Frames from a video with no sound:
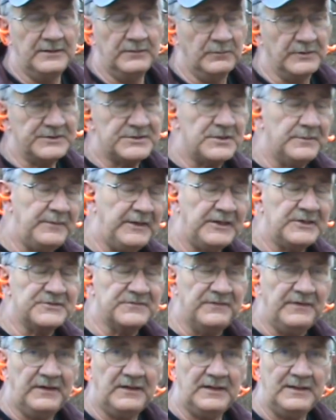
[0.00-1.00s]
What's the
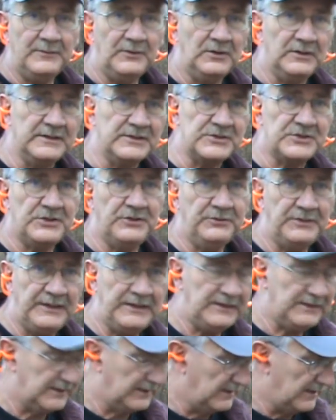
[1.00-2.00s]
biggest variable in
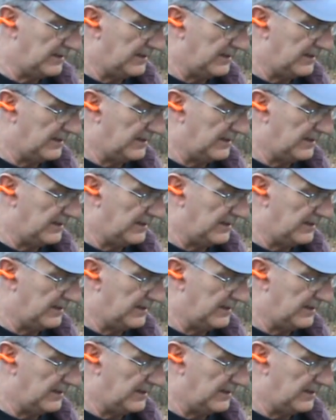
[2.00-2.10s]
shooting?